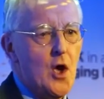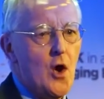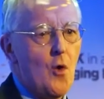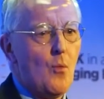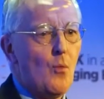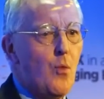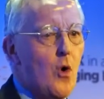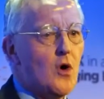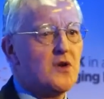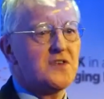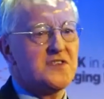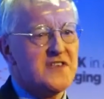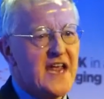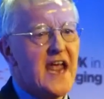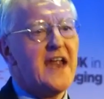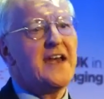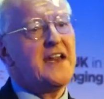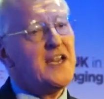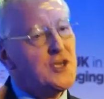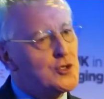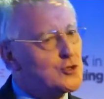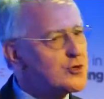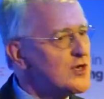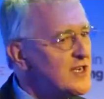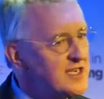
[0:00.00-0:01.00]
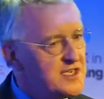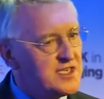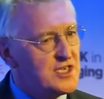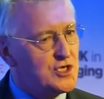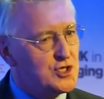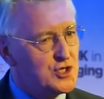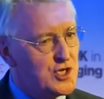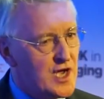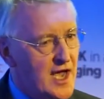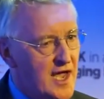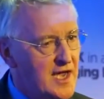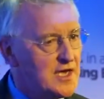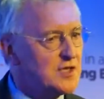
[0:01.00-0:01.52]
wants any treaty
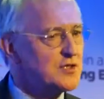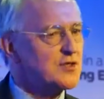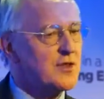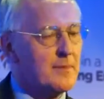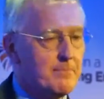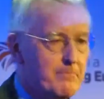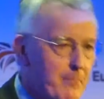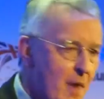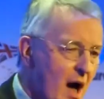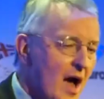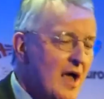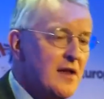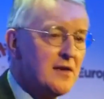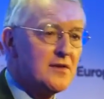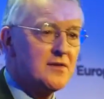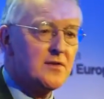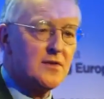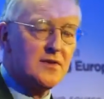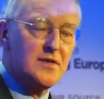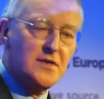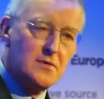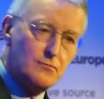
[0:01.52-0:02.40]
change that might